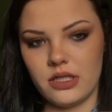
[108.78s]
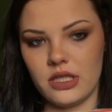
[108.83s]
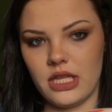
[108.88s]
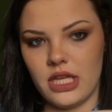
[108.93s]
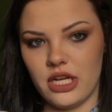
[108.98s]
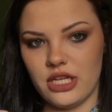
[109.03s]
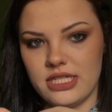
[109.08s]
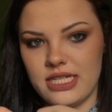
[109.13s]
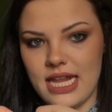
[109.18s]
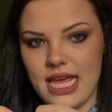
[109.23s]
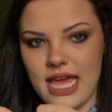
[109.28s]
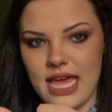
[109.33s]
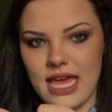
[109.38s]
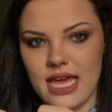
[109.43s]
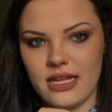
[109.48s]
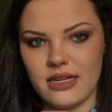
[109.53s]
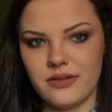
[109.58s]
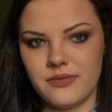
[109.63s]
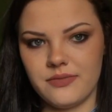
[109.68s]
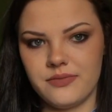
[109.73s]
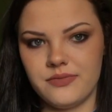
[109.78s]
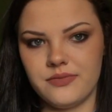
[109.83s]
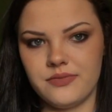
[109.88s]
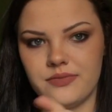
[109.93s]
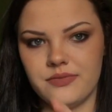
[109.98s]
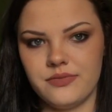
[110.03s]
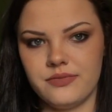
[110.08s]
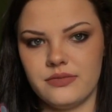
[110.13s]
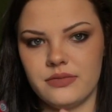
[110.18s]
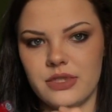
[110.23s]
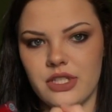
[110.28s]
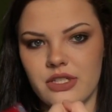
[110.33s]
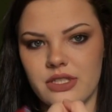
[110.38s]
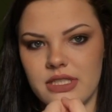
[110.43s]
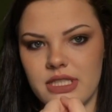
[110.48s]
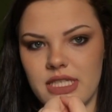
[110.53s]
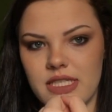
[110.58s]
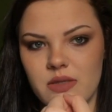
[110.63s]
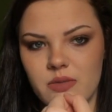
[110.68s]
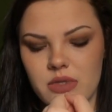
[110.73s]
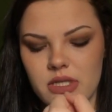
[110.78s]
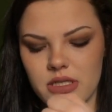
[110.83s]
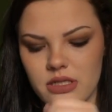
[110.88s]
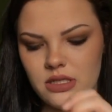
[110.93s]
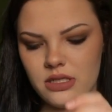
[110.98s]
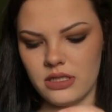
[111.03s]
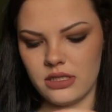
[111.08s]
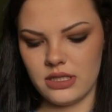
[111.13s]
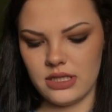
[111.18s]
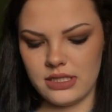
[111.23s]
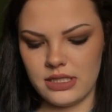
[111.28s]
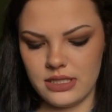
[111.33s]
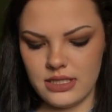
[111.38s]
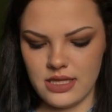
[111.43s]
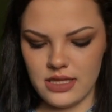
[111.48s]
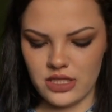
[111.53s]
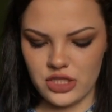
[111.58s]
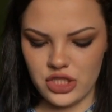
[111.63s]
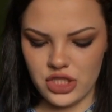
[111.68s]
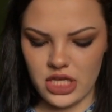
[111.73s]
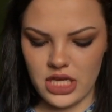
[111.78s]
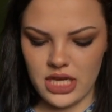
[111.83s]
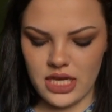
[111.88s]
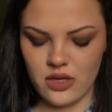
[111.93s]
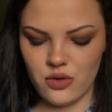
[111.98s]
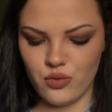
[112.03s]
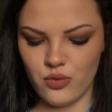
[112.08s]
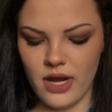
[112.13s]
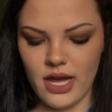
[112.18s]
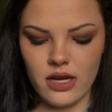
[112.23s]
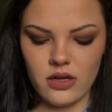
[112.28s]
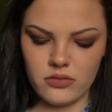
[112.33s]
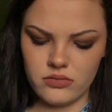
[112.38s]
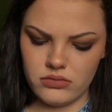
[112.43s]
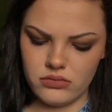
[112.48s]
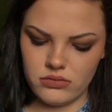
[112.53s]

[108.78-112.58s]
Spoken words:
There's that. There's this one. This is in the shade Red